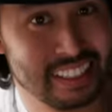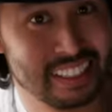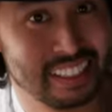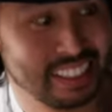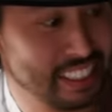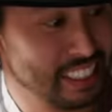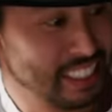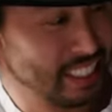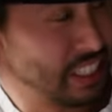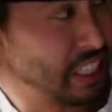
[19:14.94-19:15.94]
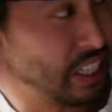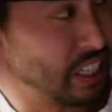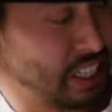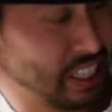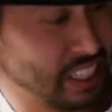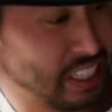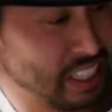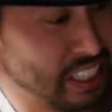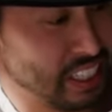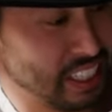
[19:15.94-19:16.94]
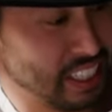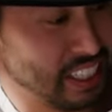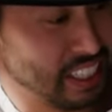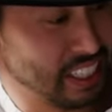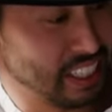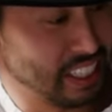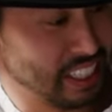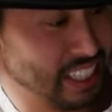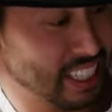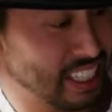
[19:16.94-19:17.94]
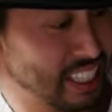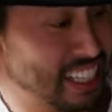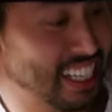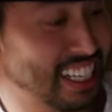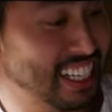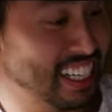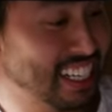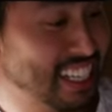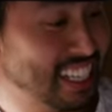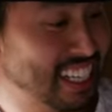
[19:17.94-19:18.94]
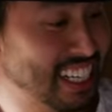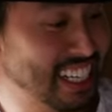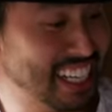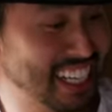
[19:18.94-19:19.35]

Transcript: The person shown says nothing.